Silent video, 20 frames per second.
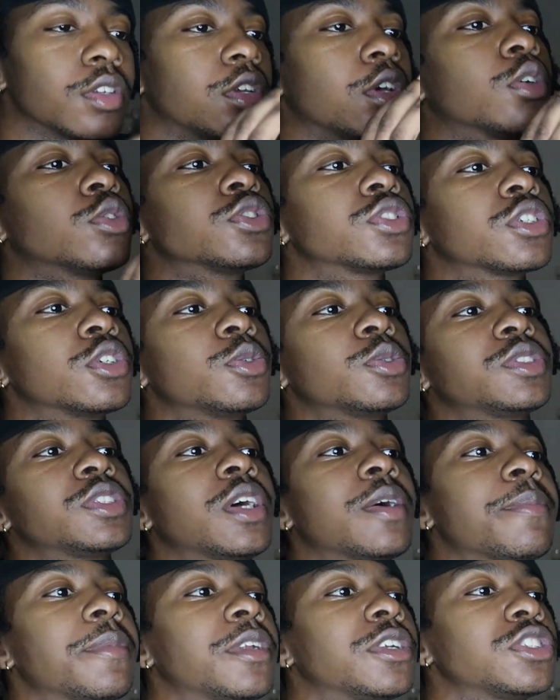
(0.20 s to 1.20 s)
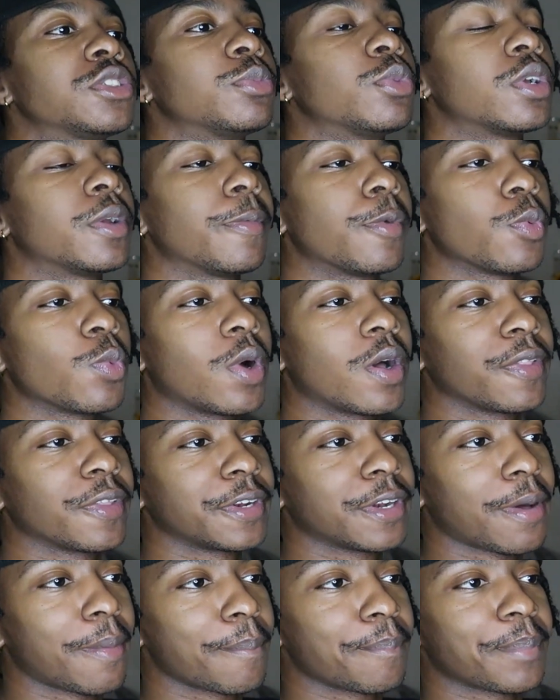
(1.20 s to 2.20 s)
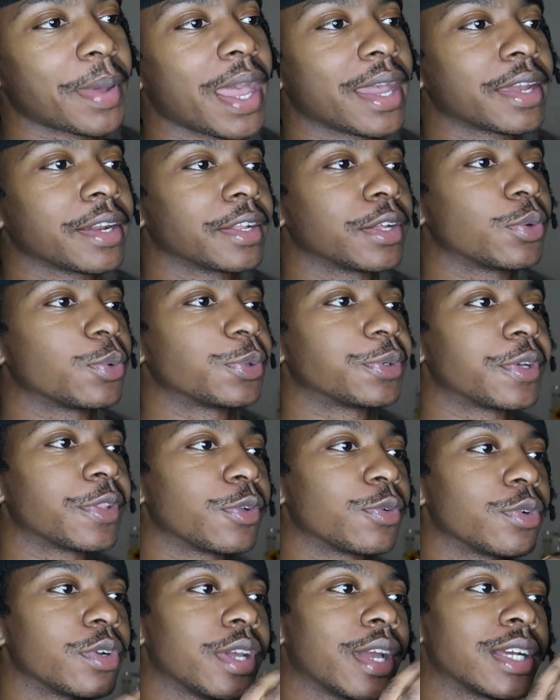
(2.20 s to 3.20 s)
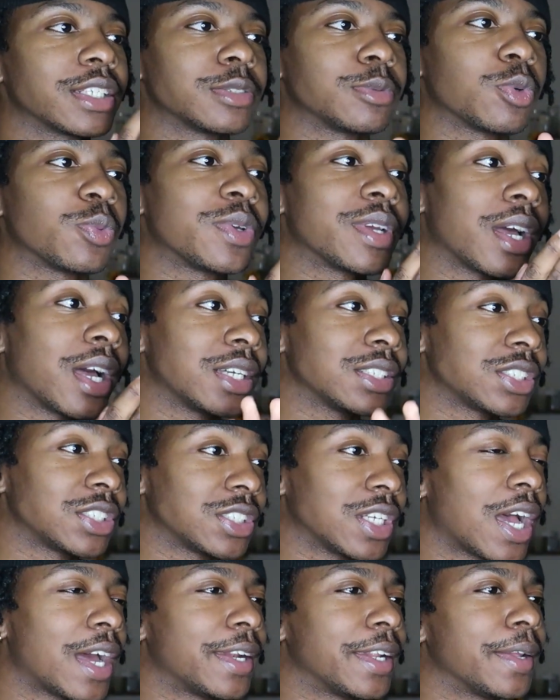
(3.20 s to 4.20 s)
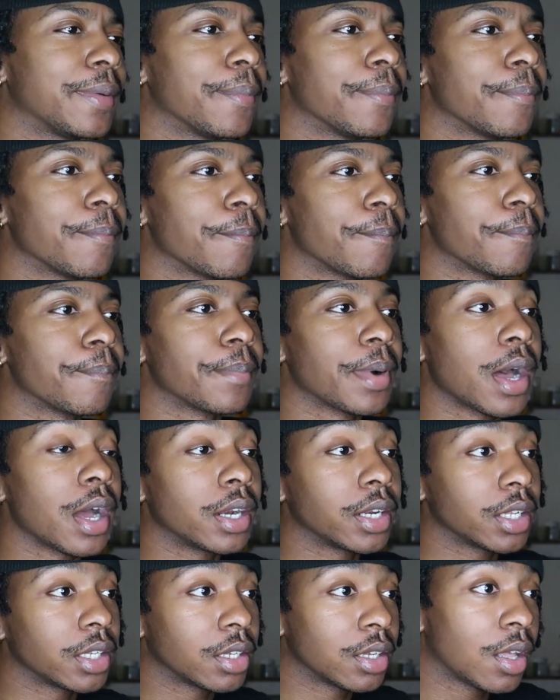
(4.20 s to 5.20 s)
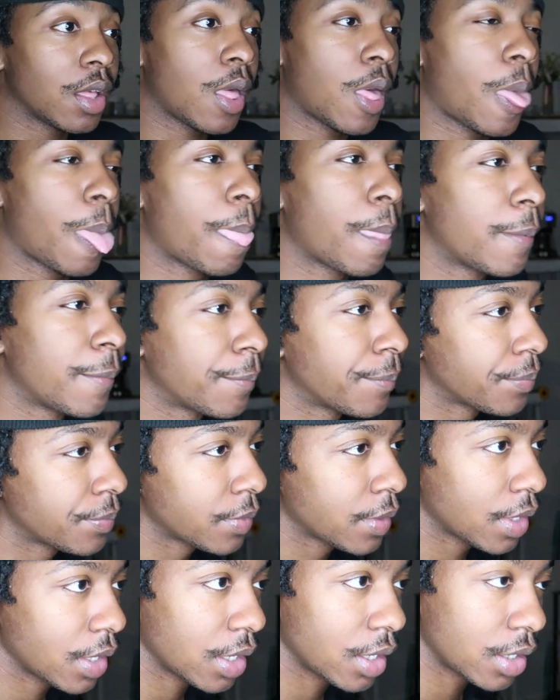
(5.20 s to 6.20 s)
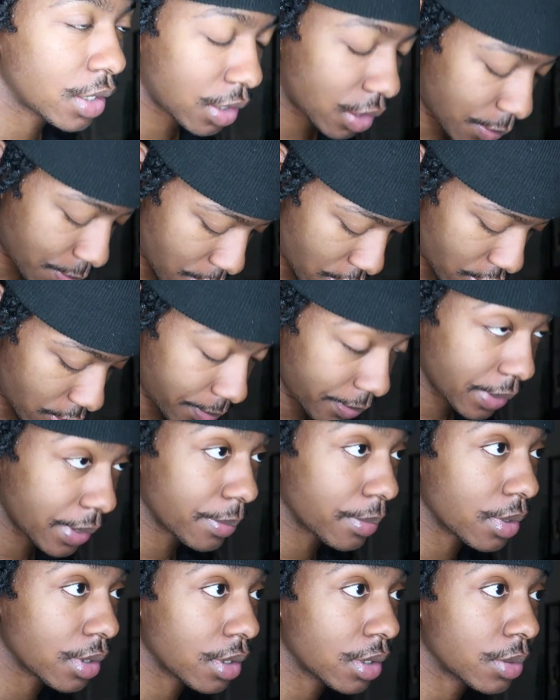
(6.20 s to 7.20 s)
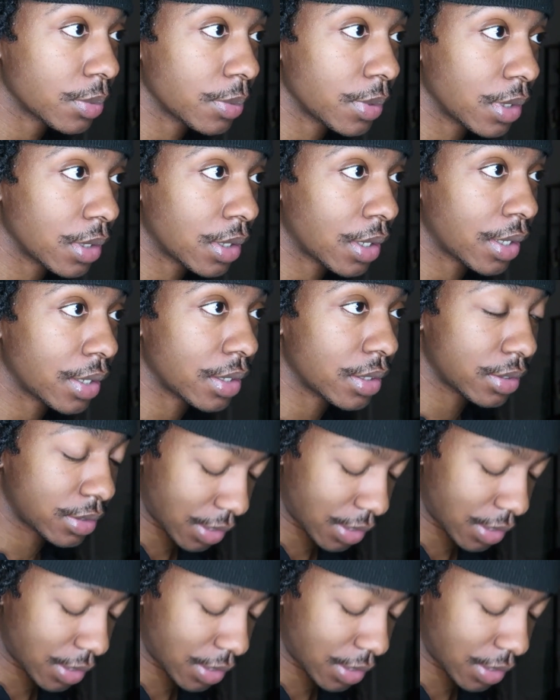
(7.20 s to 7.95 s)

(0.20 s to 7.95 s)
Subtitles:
Yo, what's good with y'all, man? It's your boy to be wildin', and I'm back again with another reaction. We got Shani, Boni, and Murda B, bro. We got